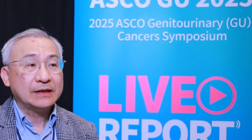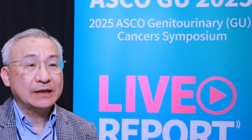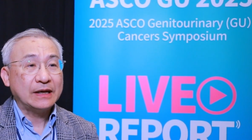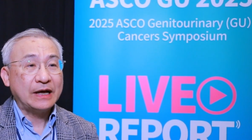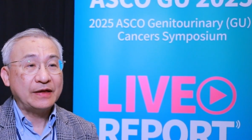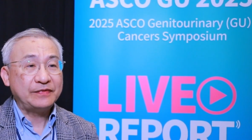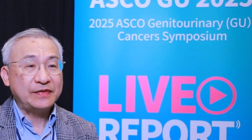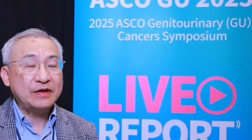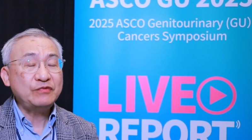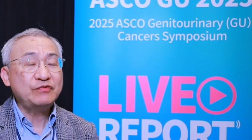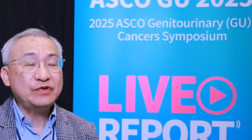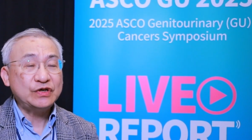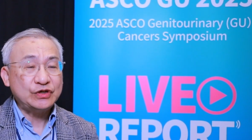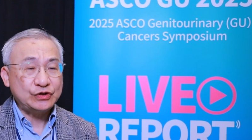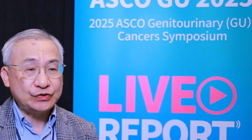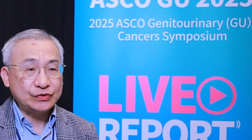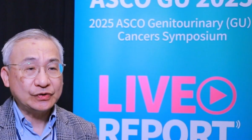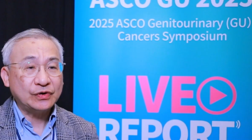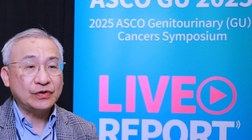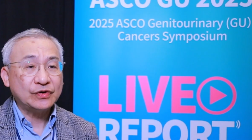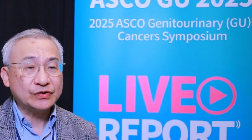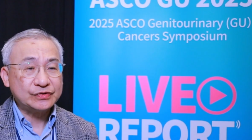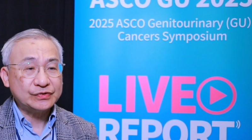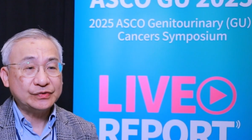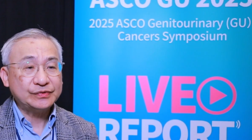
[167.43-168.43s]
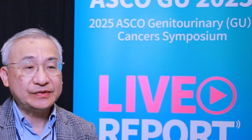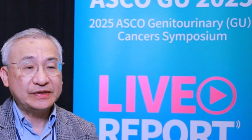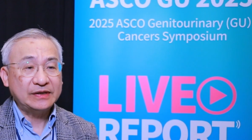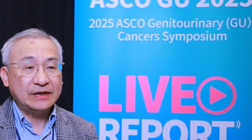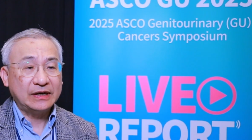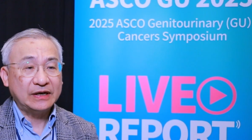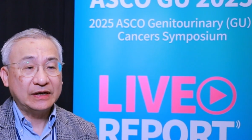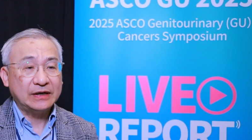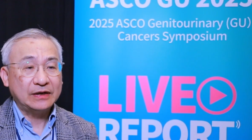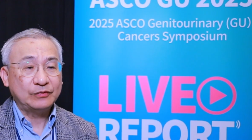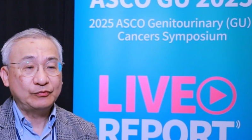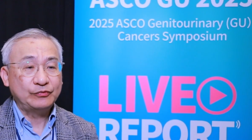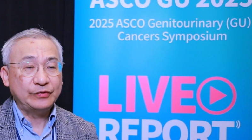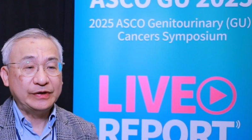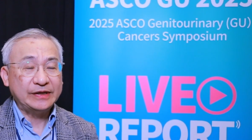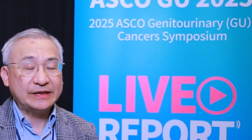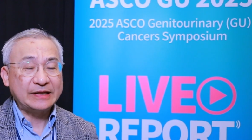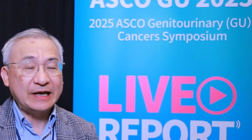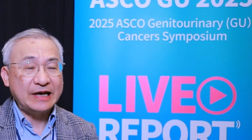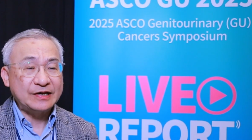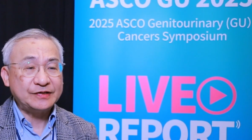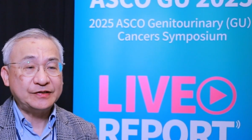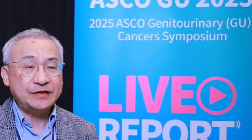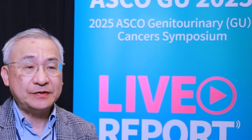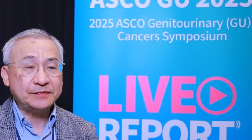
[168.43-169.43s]
I think we should also
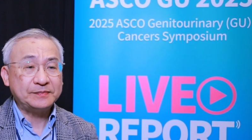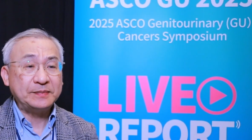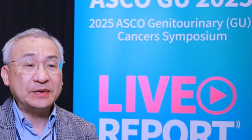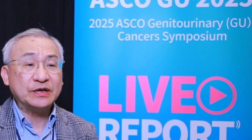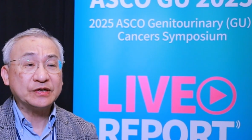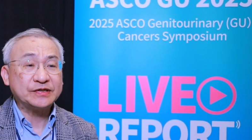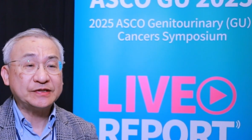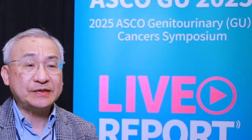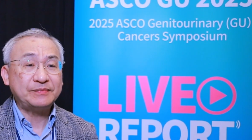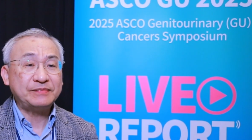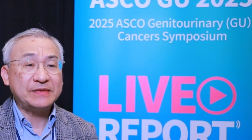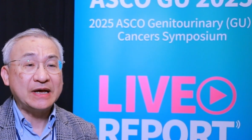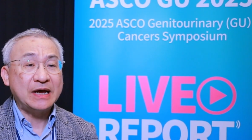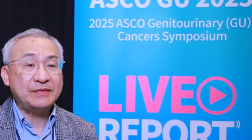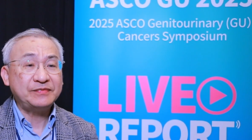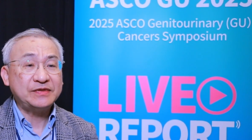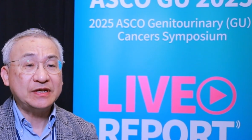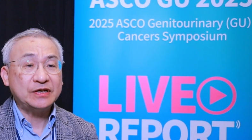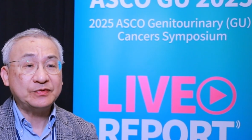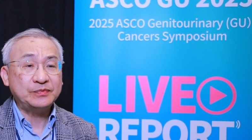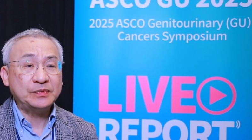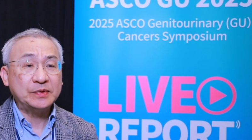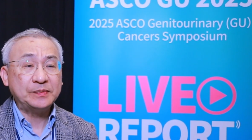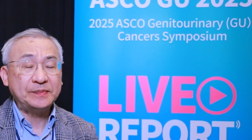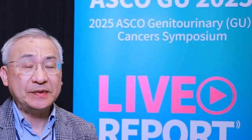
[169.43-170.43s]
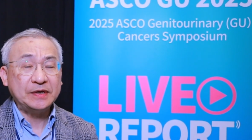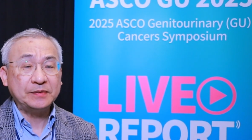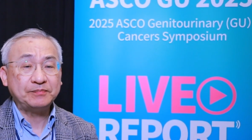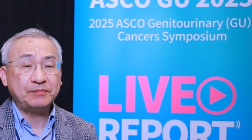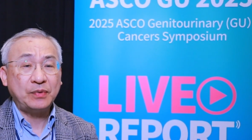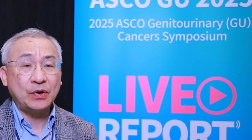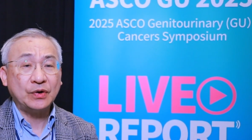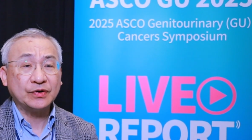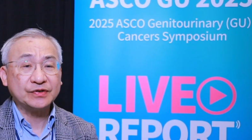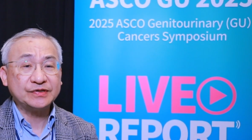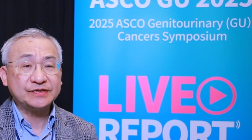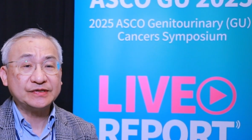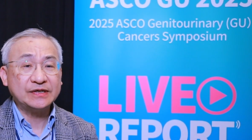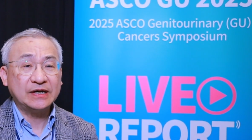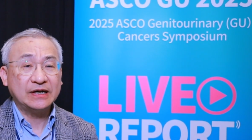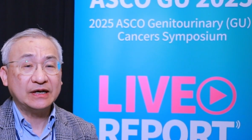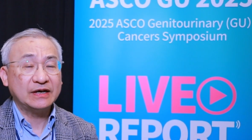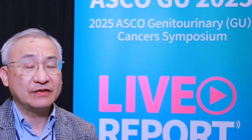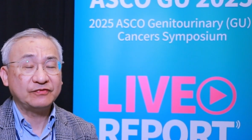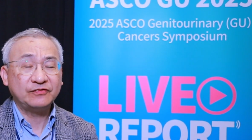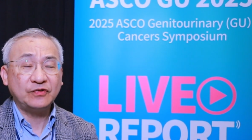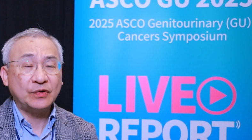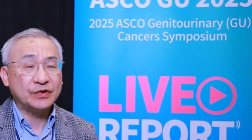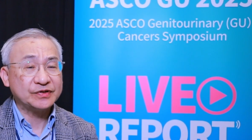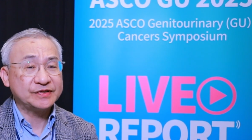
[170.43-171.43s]
retest it, because sometimes there will be
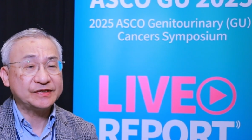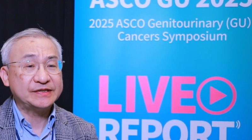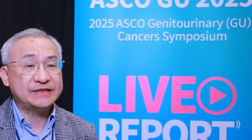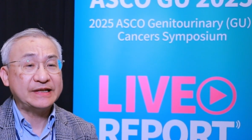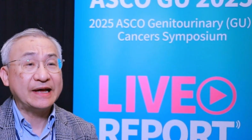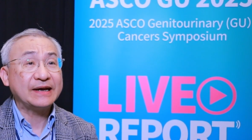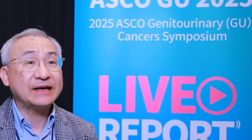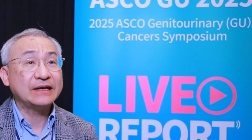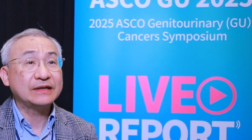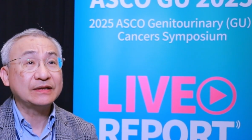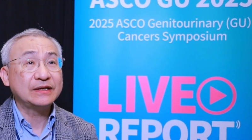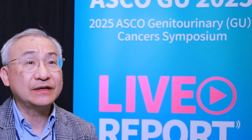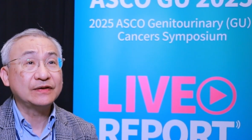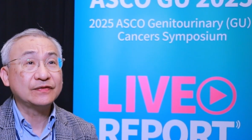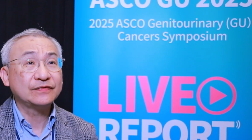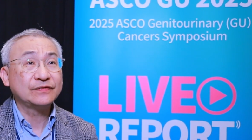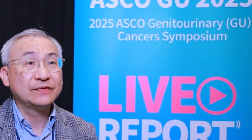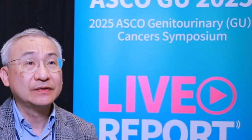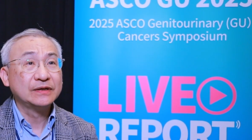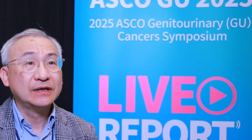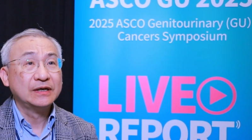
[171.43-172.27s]
false negative.